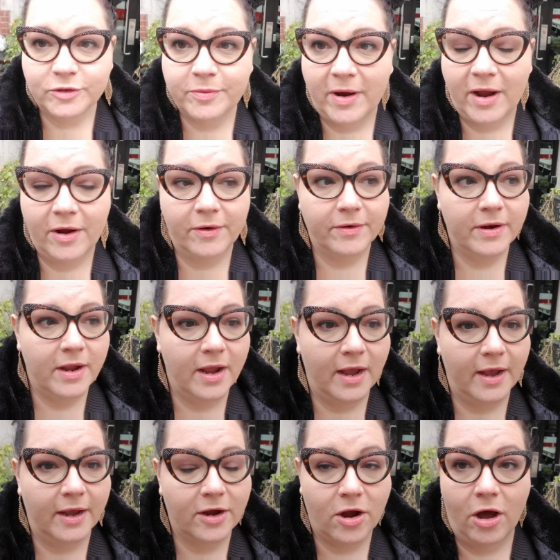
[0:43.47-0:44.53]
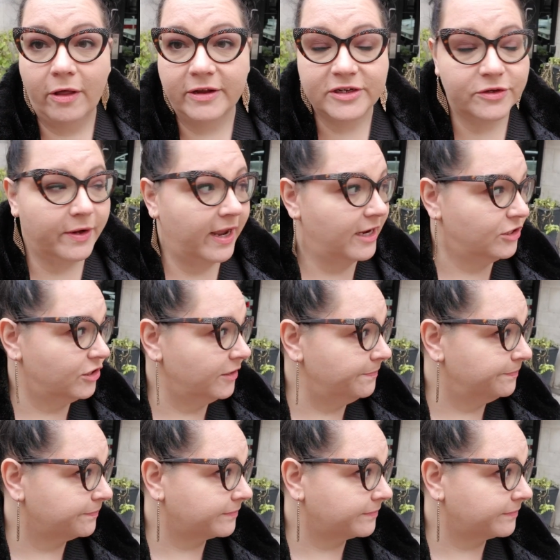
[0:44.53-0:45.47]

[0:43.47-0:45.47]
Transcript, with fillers: Brown uh, college location.